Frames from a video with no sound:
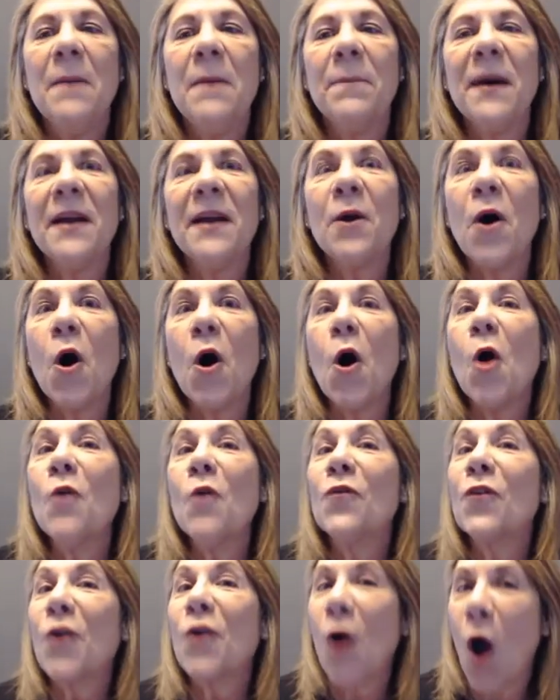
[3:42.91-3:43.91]
But
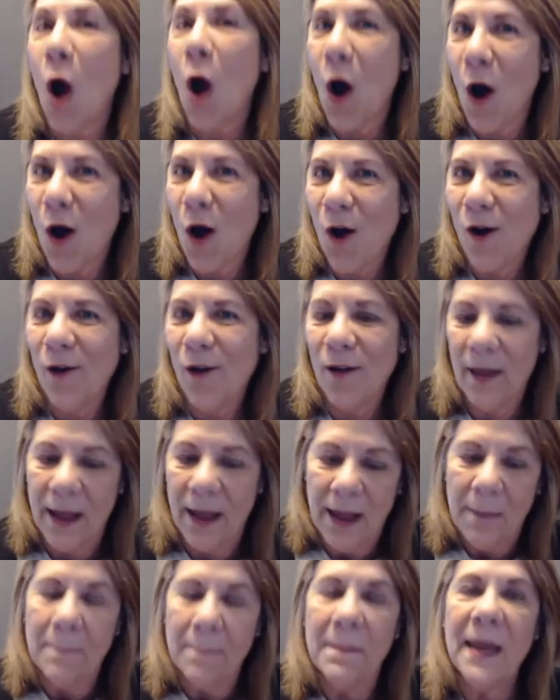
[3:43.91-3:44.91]
overall,
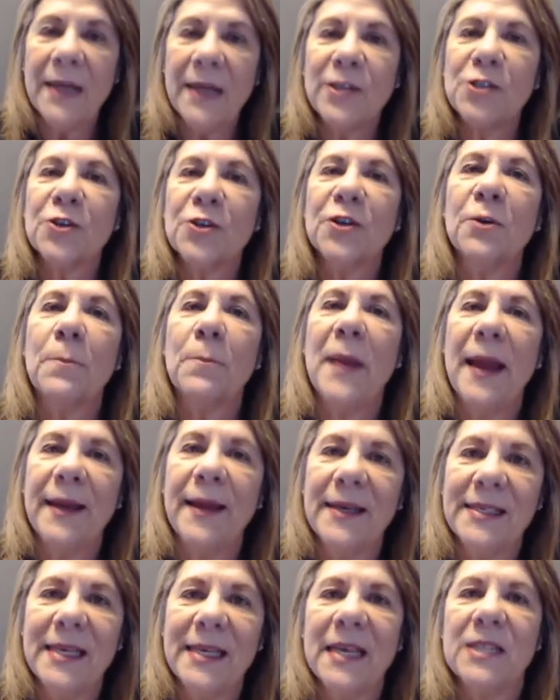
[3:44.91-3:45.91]
make sure you're
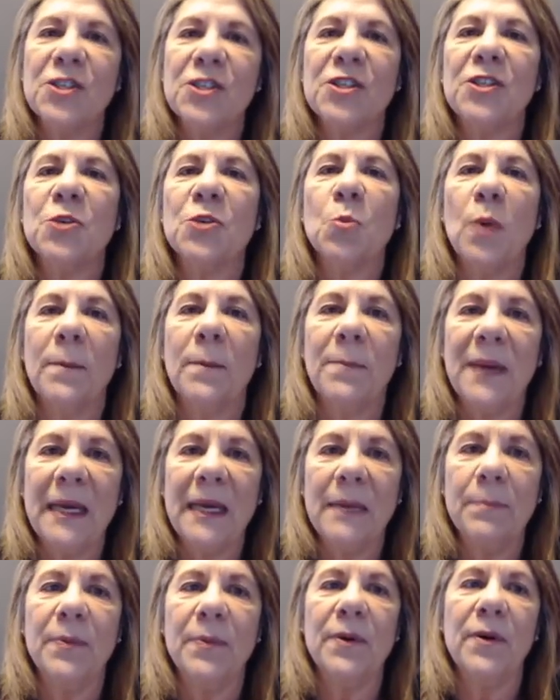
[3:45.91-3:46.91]
paying attention to what
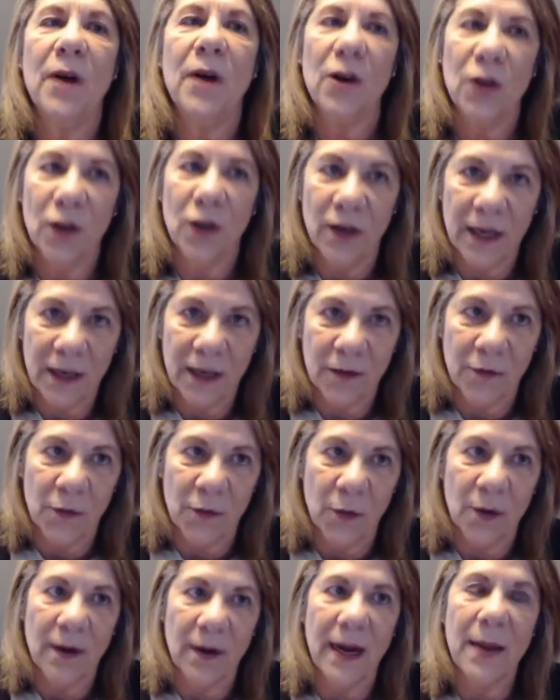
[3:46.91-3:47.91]
people are looking
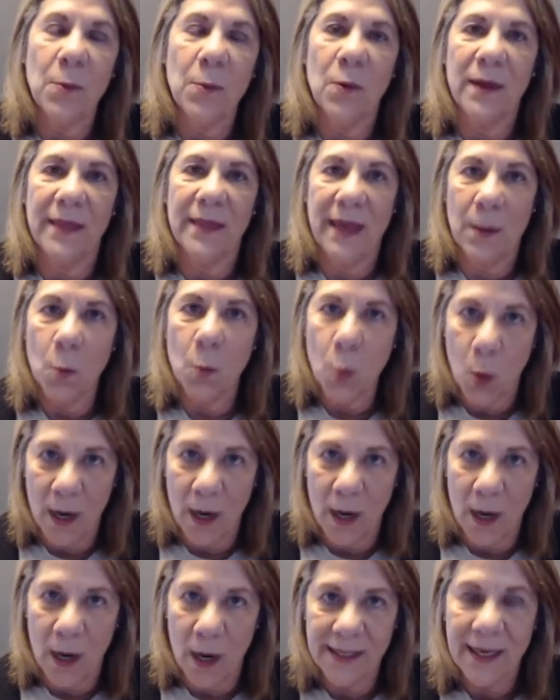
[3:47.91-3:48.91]
for and what they
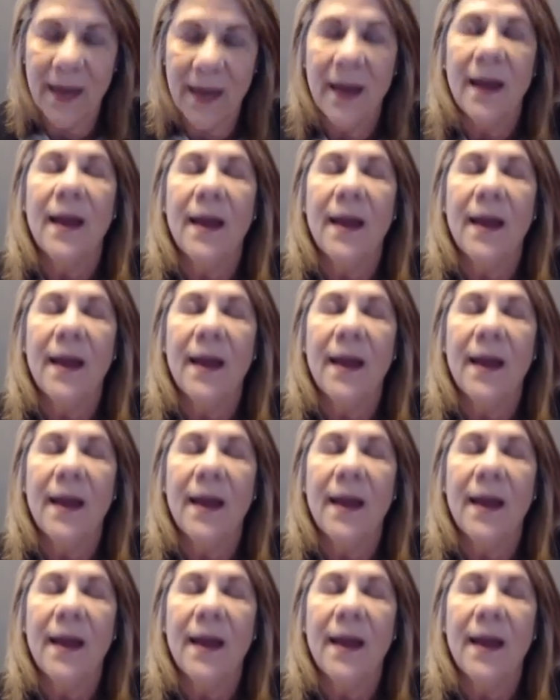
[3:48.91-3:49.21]
want